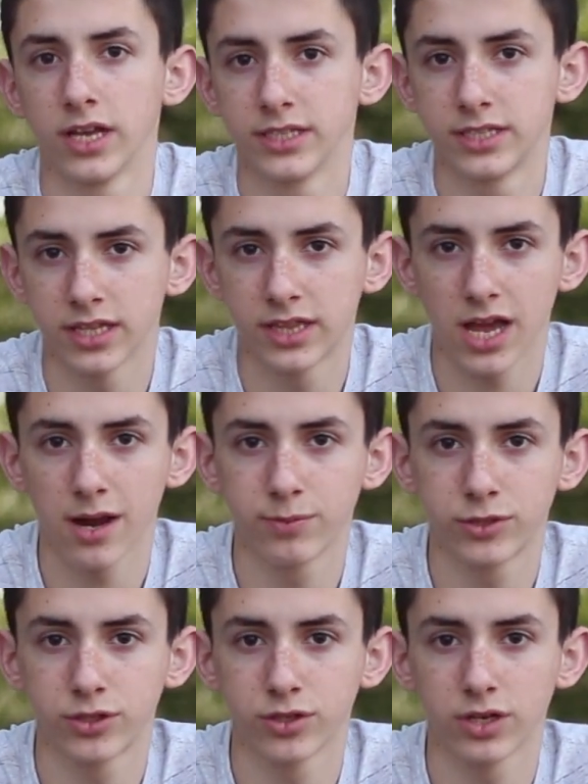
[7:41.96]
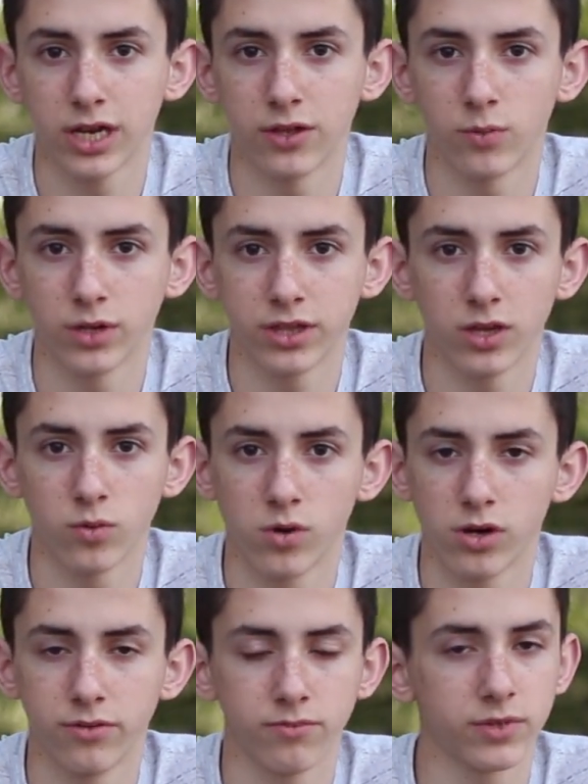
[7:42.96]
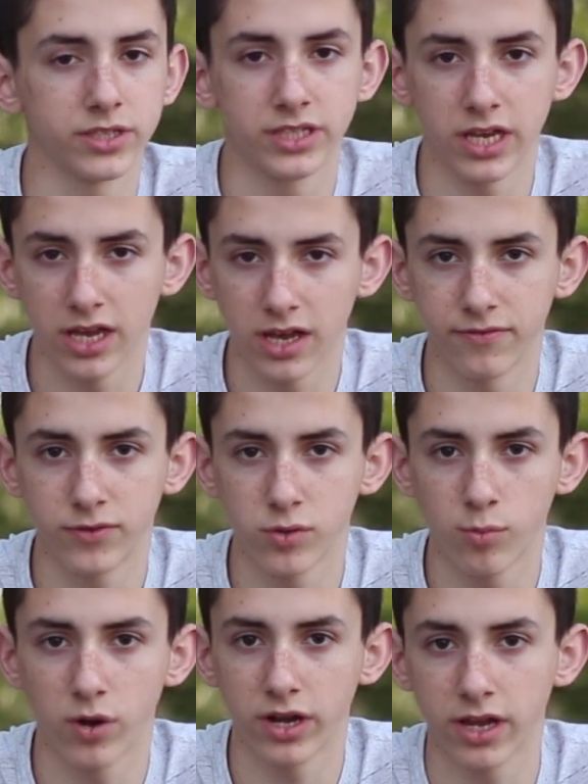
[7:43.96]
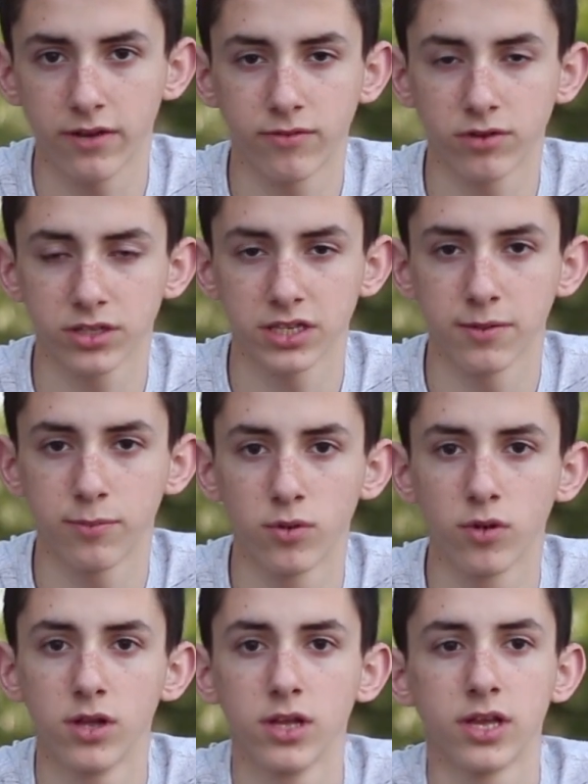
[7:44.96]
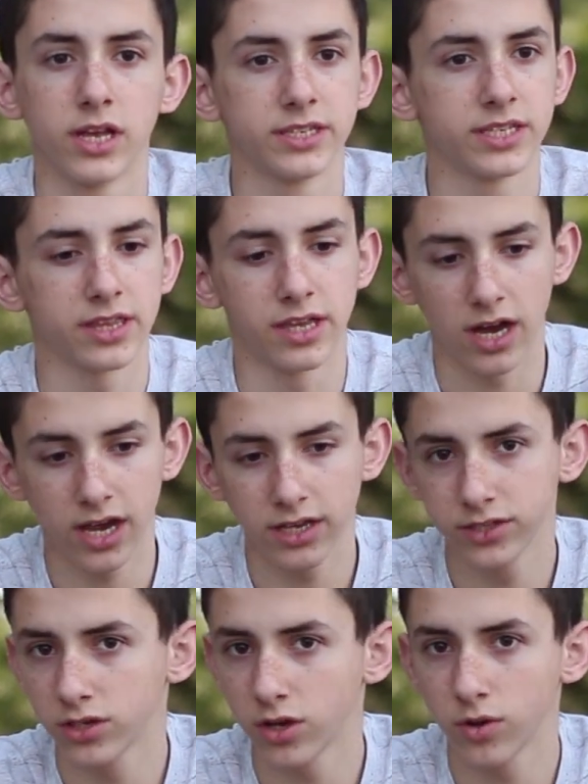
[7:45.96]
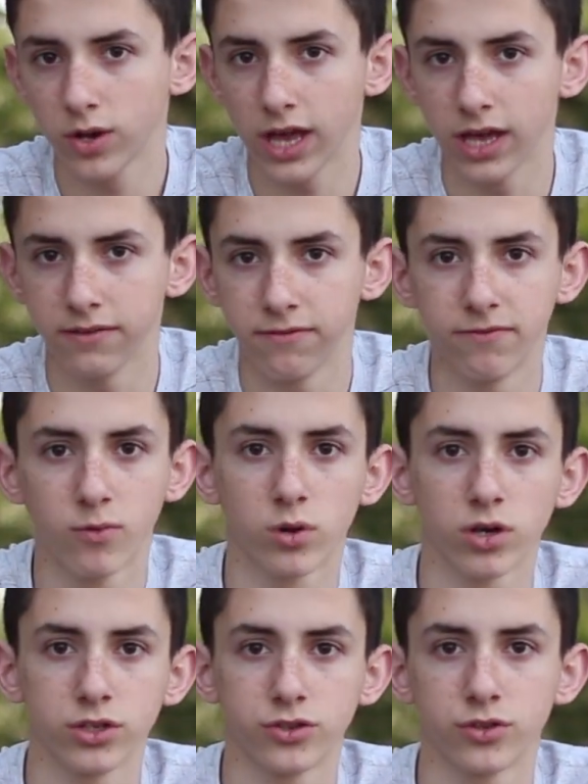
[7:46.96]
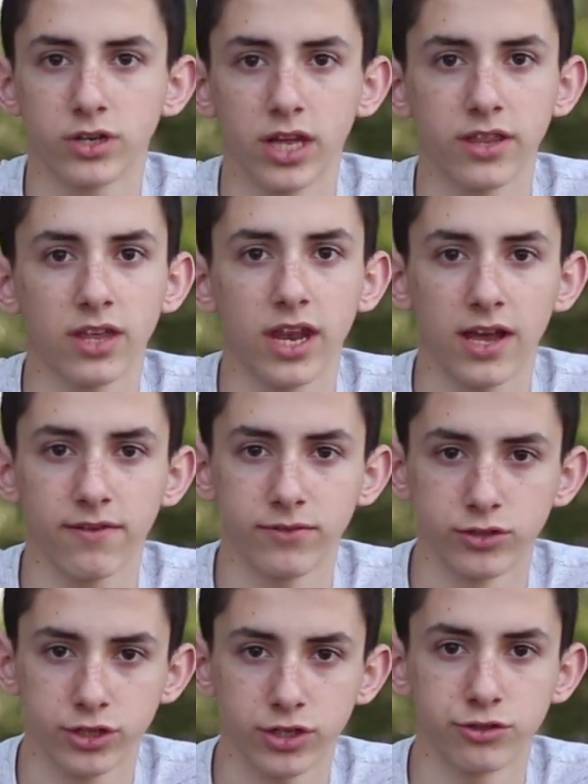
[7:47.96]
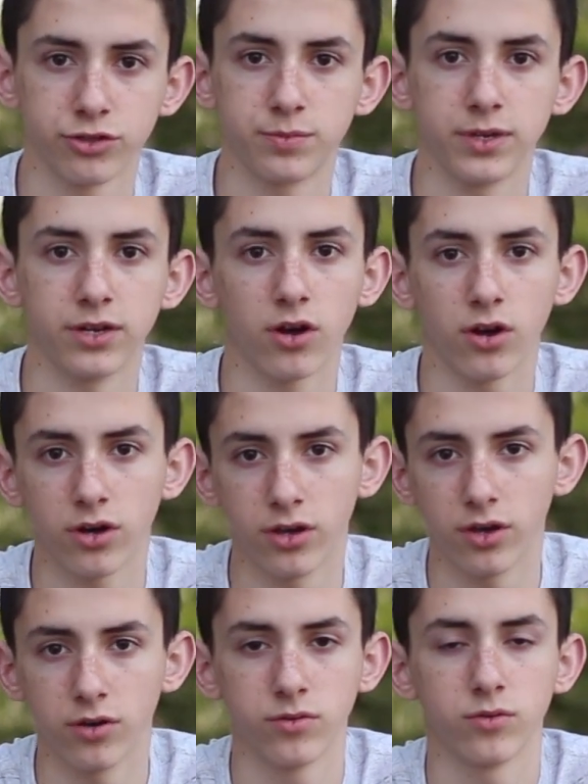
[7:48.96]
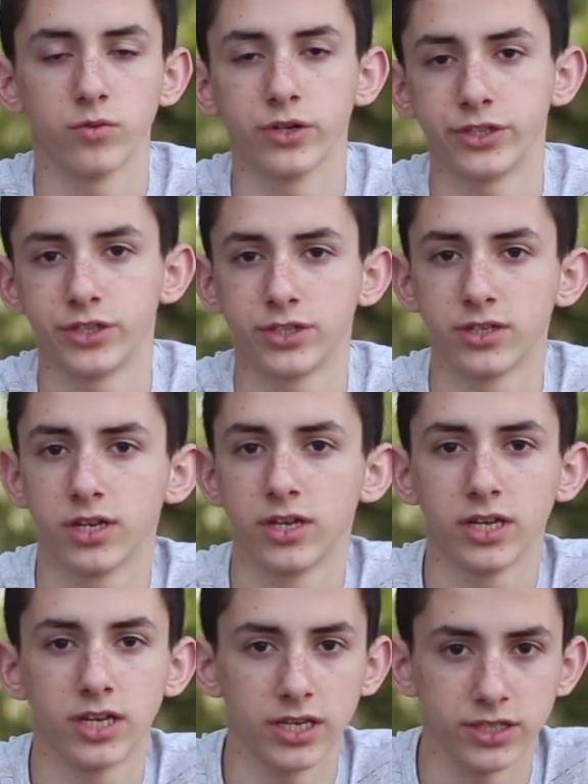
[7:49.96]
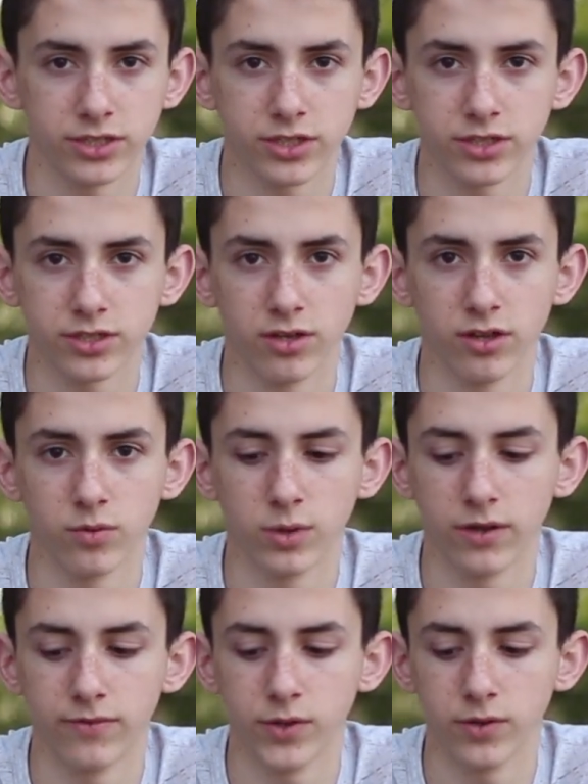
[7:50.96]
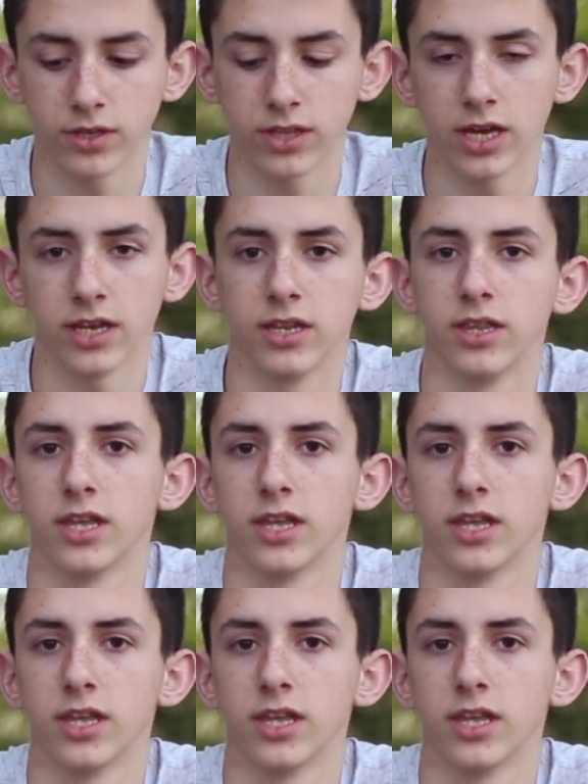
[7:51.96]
set the aperture at what they want, let's say f2.8 for example, set the ISO at 400 and then have their shutter speed auto, which is just another way of doing that.